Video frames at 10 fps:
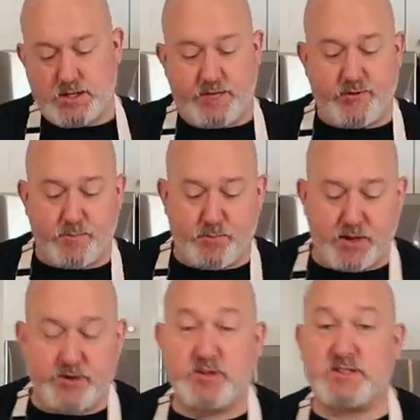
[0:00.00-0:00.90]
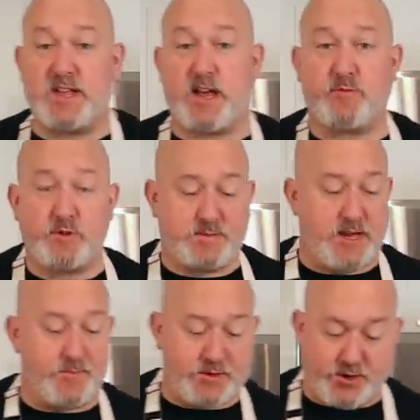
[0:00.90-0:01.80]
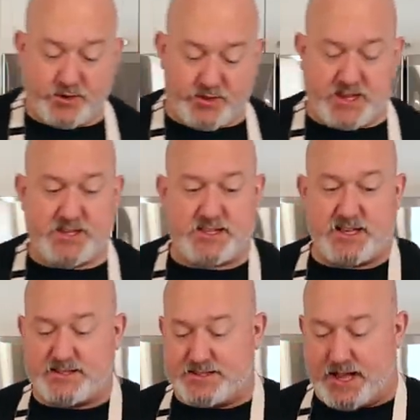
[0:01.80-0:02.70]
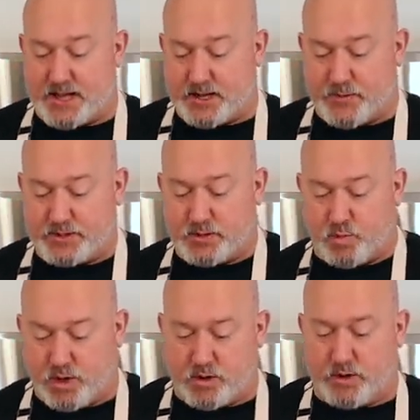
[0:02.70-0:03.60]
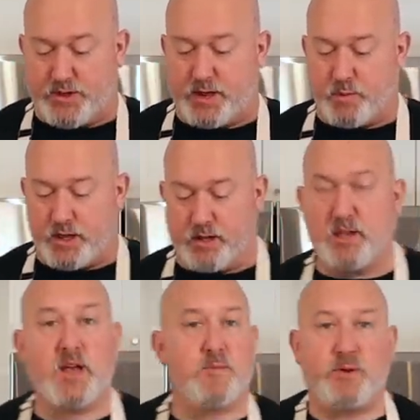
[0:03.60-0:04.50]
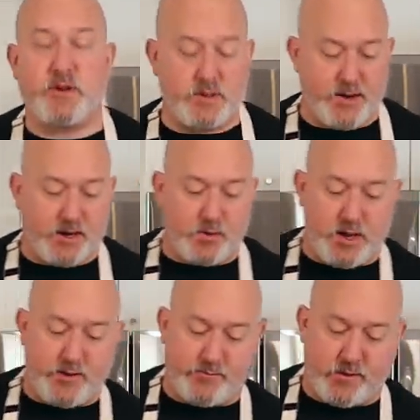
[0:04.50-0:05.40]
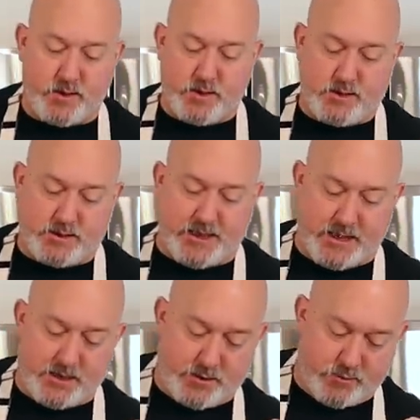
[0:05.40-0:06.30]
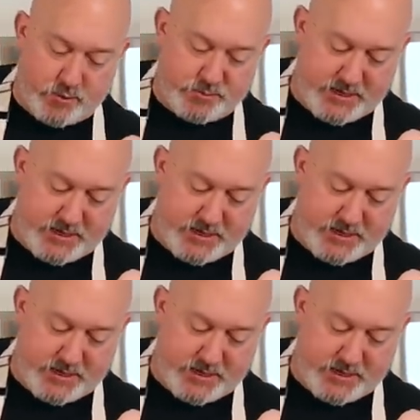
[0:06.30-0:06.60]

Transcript: If your butter is not room temperature, this is not going to work all that well. Put it in the microwave, get it to room